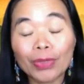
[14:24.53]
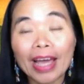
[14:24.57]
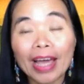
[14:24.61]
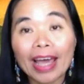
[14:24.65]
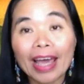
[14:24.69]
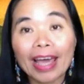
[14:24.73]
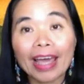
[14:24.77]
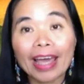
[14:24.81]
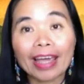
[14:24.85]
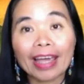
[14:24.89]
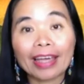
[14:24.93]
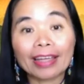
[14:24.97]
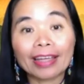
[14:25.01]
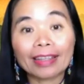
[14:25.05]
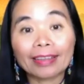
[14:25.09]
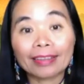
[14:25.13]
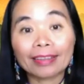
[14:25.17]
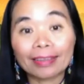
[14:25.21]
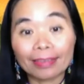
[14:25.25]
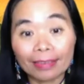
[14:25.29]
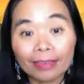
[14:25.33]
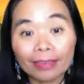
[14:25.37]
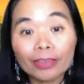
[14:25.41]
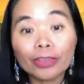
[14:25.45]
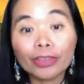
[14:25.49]
And
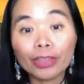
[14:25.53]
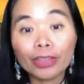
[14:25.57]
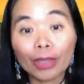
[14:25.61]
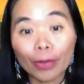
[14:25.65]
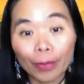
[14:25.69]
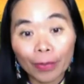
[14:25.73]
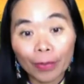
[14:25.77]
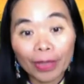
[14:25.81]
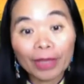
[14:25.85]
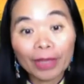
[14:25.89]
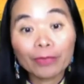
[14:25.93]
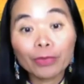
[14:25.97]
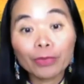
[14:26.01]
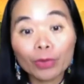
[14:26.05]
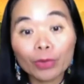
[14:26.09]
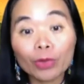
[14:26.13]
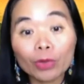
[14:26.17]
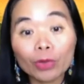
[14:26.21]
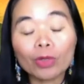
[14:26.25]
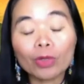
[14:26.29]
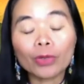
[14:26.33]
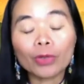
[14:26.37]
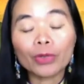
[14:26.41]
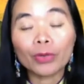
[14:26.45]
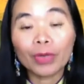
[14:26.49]
you know, if you Google,
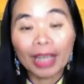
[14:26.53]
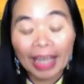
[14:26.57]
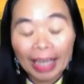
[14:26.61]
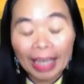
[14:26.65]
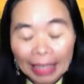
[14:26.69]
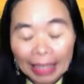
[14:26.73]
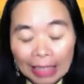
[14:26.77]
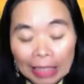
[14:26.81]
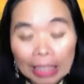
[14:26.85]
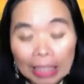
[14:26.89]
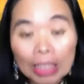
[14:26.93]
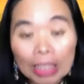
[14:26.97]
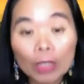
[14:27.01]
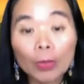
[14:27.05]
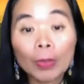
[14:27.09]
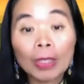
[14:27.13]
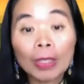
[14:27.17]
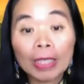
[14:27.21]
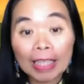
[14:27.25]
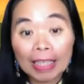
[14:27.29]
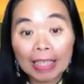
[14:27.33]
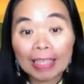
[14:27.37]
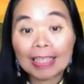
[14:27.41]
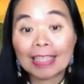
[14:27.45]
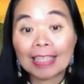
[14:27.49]
you can still hear
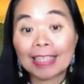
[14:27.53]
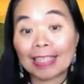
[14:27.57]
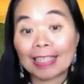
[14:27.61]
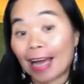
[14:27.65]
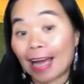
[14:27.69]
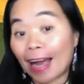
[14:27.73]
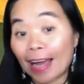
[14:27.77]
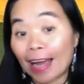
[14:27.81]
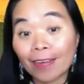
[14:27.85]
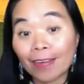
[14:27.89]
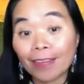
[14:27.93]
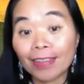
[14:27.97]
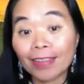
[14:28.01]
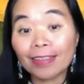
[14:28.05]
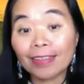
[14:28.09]
the sirens.